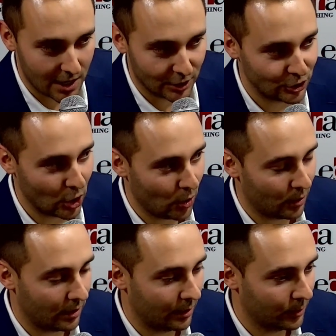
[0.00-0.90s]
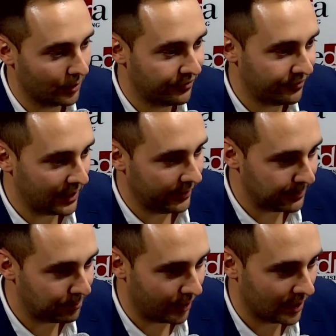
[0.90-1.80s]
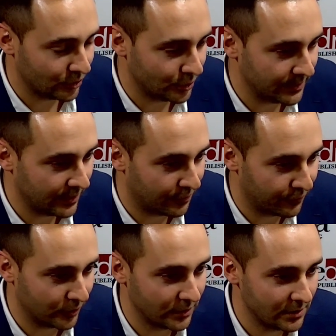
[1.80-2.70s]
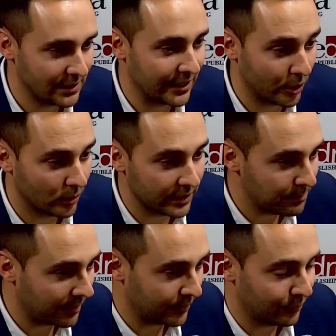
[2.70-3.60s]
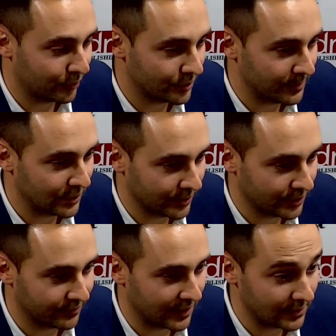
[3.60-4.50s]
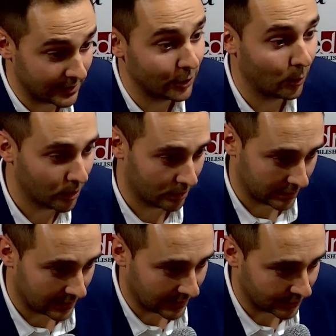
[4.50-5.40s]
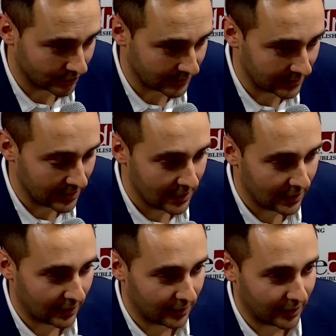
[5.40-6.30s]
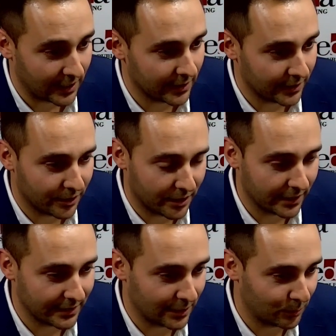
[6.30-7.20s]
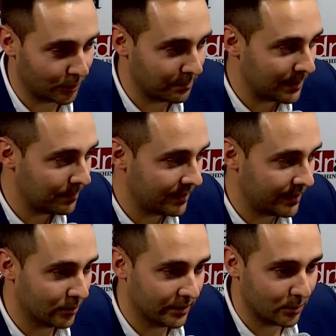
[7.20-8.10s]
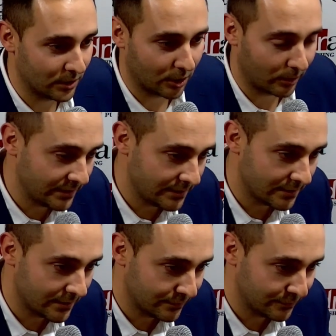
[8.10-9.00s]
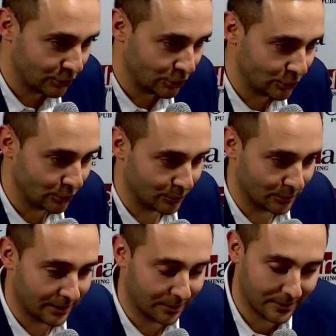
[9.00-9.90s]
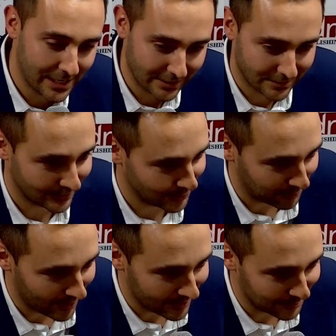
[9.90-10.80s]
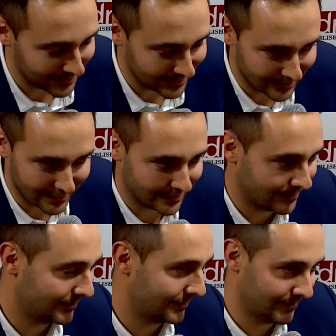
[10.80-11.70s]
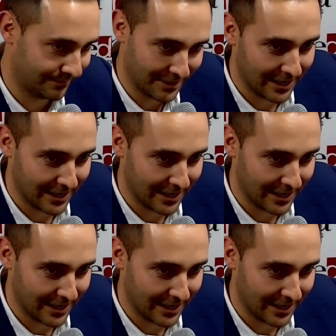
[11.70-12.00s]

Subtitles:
So we're very proud to be the first and only bite force measuring device in the world, actually. I like to think that we're maybe the only one crazy enough to create such a product because it's